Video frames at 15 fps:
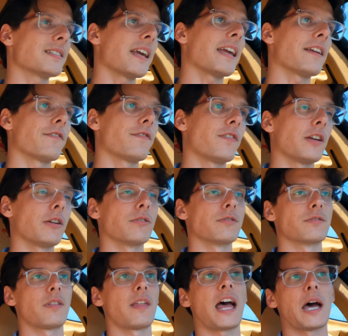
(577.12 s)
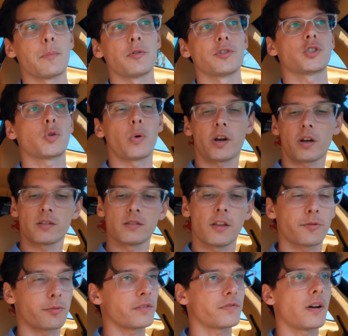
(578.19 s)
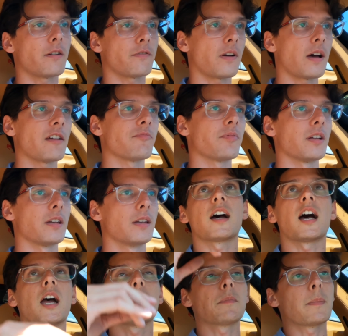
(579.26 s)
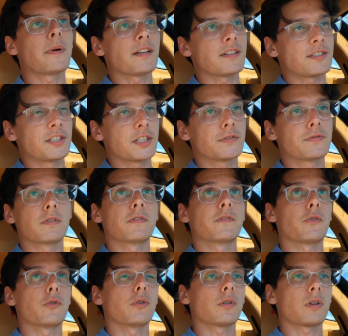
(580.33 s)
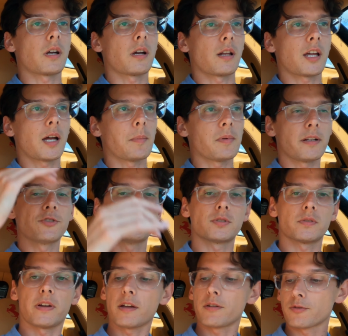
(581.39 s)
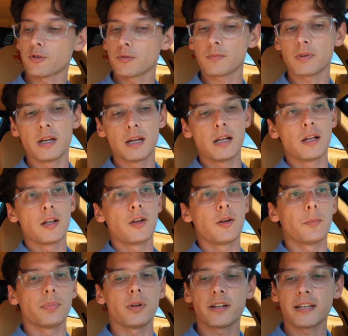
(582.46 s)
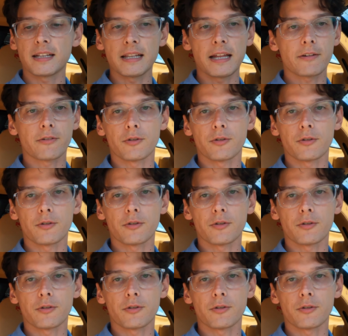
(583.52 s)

say it feels that much quicker than the 355, but I'm about 6'4", got a couple inches of headroom, plenty of leg